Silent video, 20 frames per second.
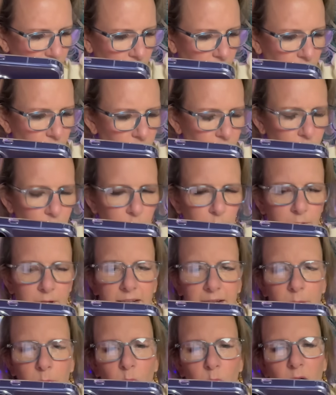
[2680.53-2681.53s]
really
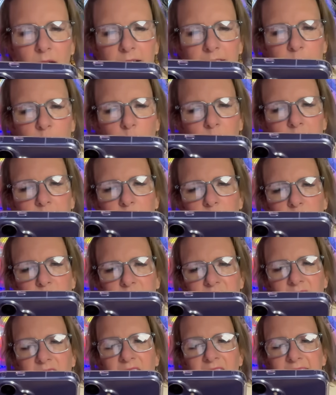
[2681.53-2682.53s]
wanted one that was
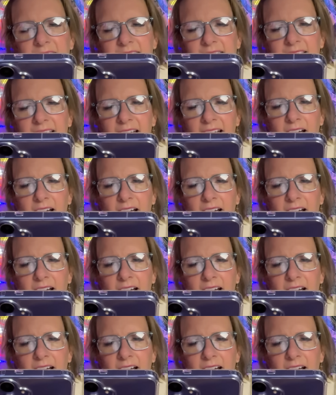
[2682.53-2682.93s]
lying down.